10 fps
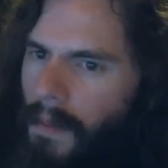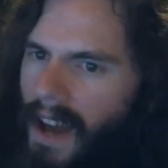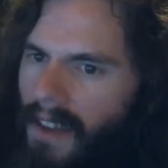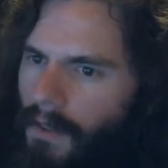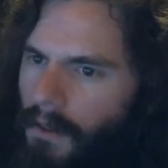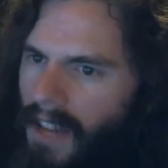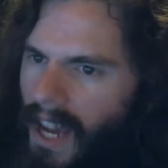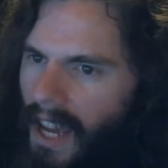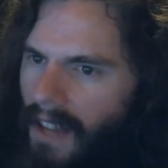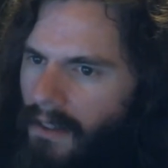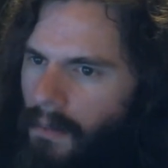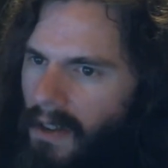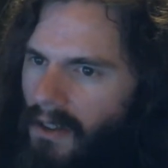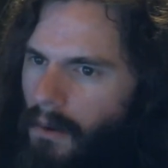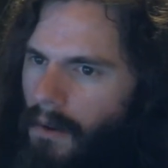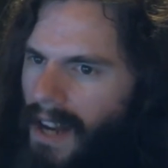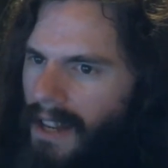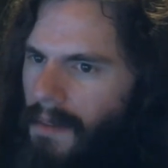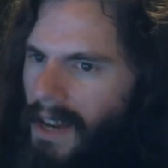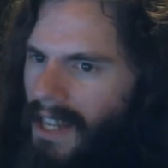past few decades has been to
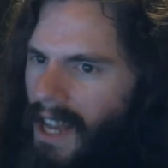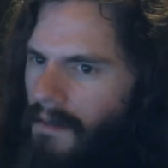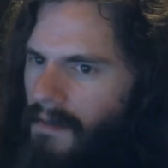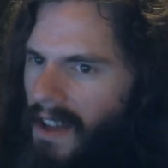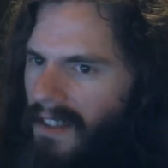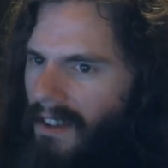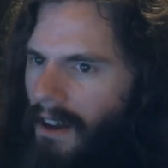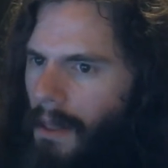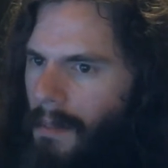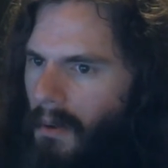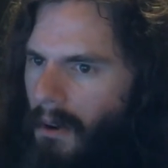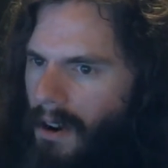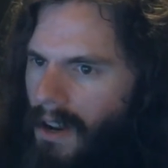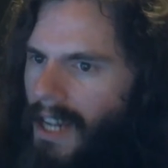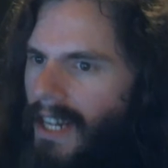erect and maintain fencing on the border.